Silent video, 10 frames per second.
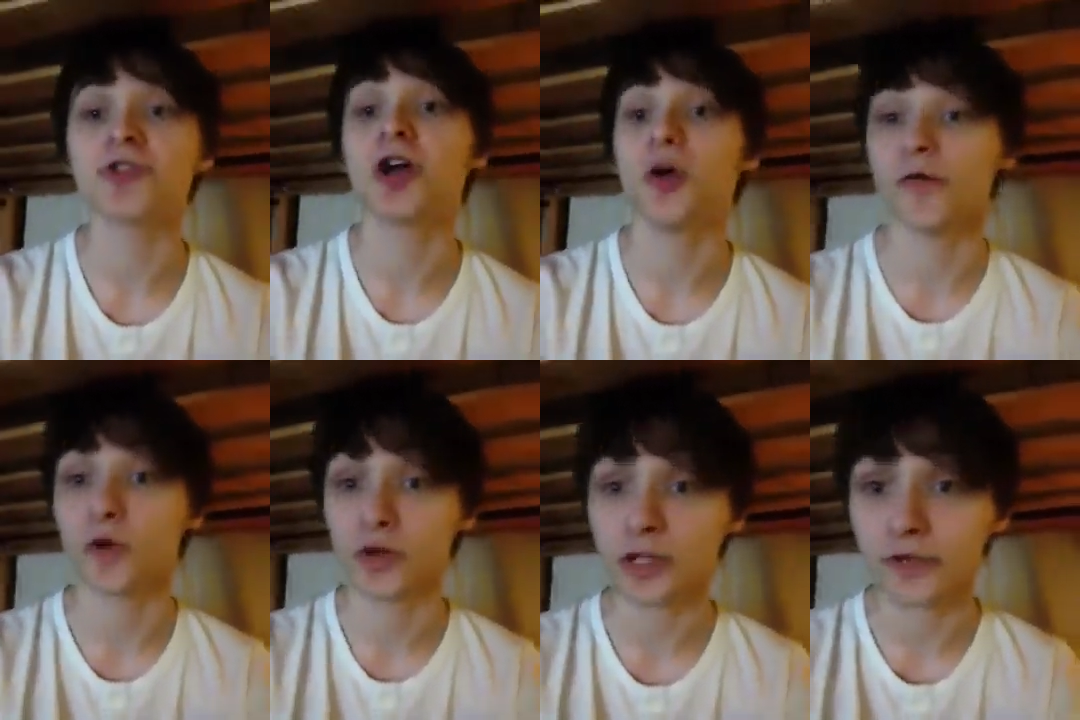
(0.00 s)
So, of
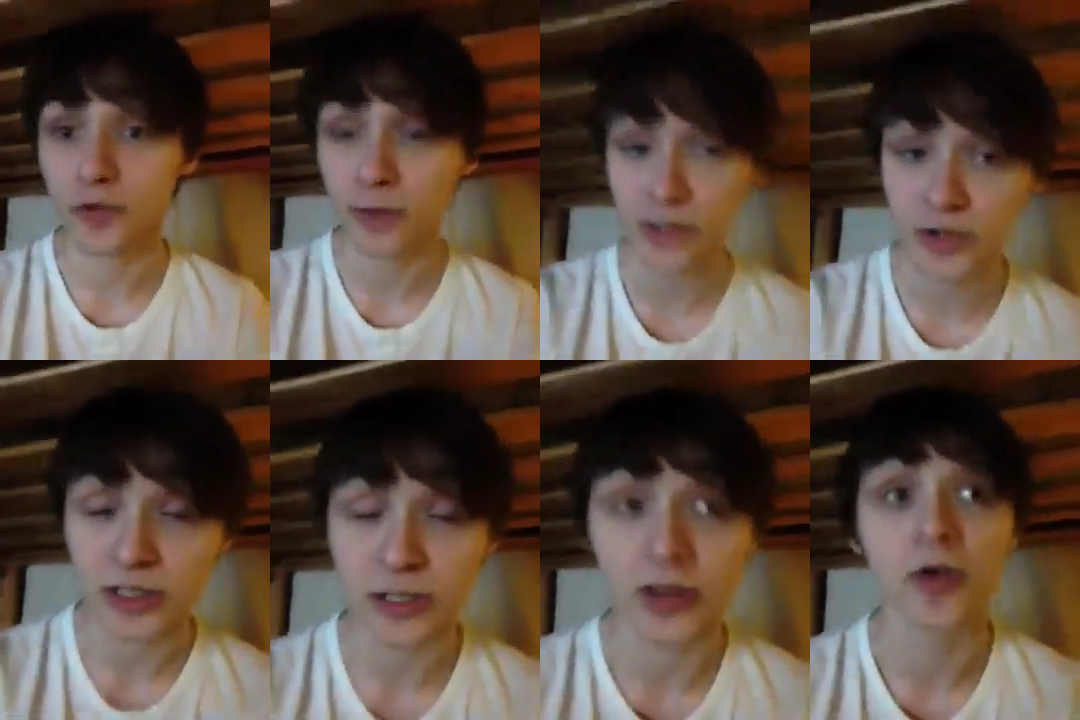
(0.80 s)
course, if you'd be
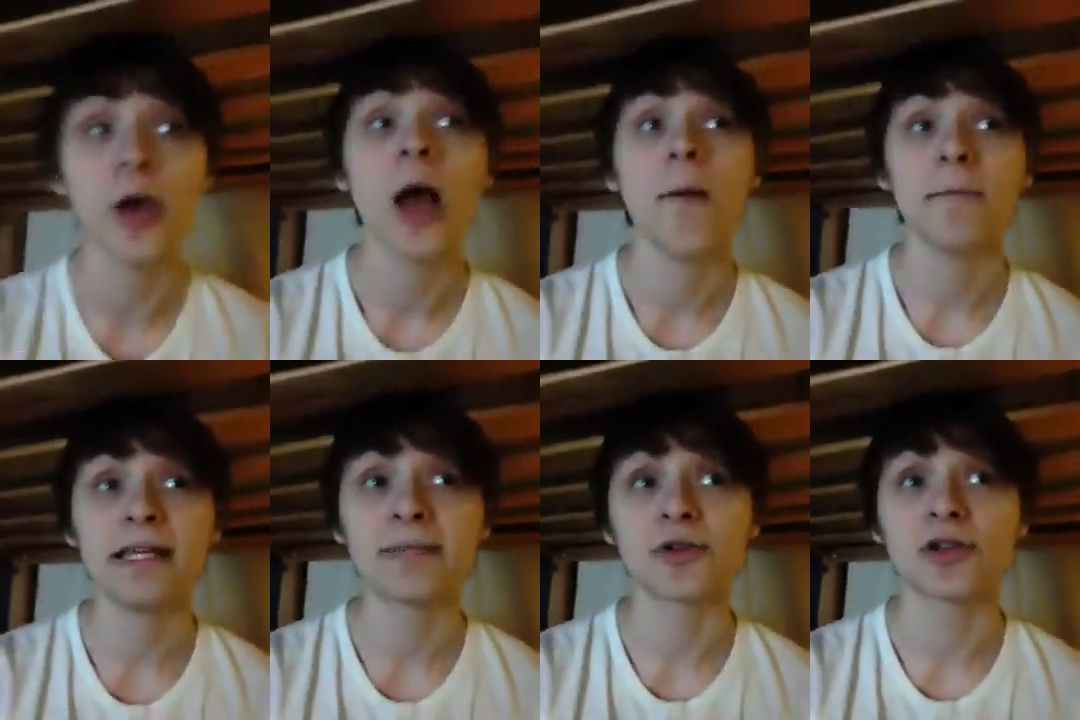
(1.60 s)
interested, though,
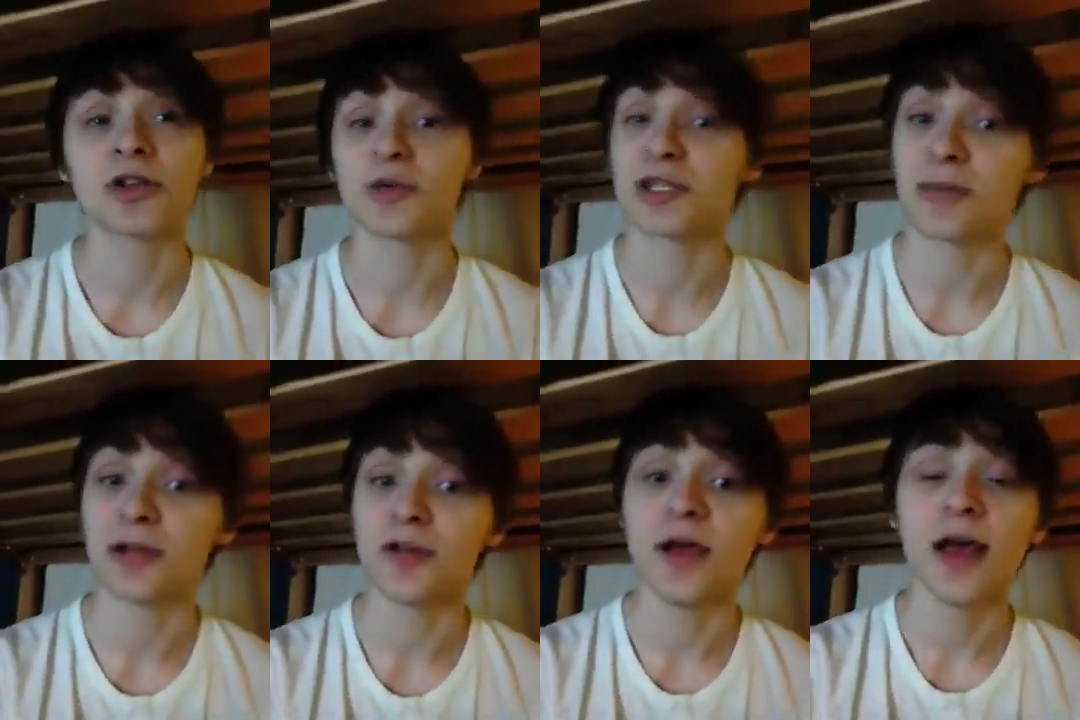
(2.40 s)
please post in the comments down below.